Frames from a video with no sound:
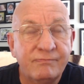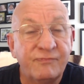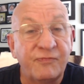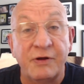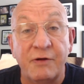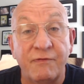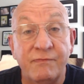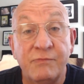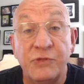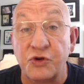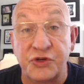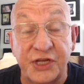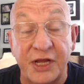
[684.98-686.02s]
for
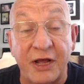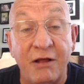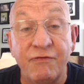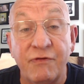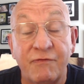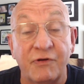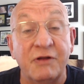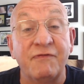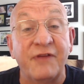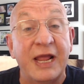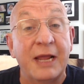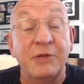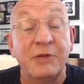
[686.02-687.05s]
yourself, for your
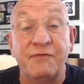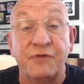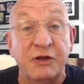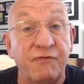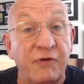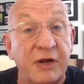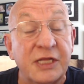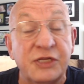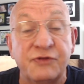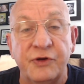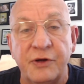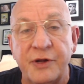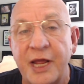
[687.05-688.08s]
family, for your friends, for
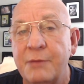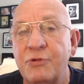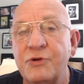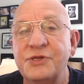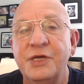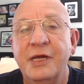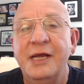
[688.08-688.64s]
your neighbors.